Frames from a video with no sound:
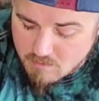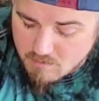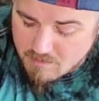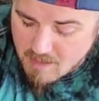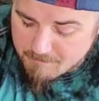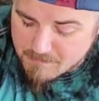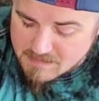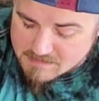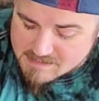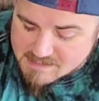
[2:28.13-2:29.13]
that
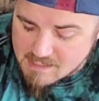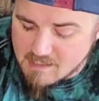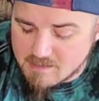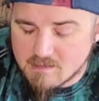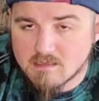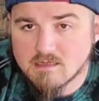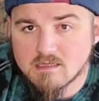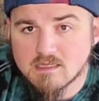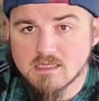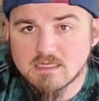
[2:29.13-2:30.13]
being said,
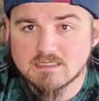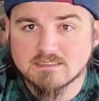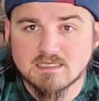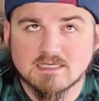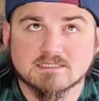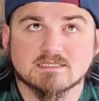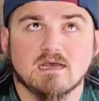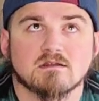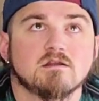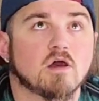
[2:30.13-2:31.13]
it's
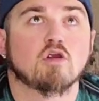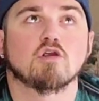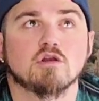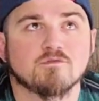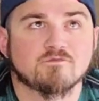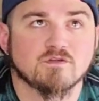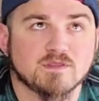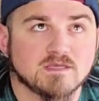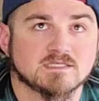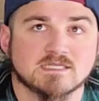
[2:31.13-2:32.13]
not unheard of for
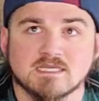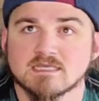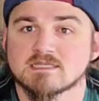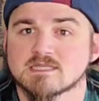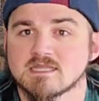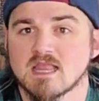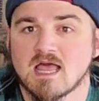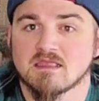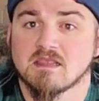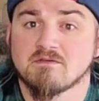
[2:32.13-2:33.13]
things to get to
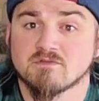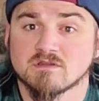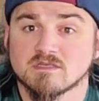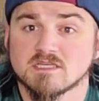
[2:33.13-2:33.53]
that level.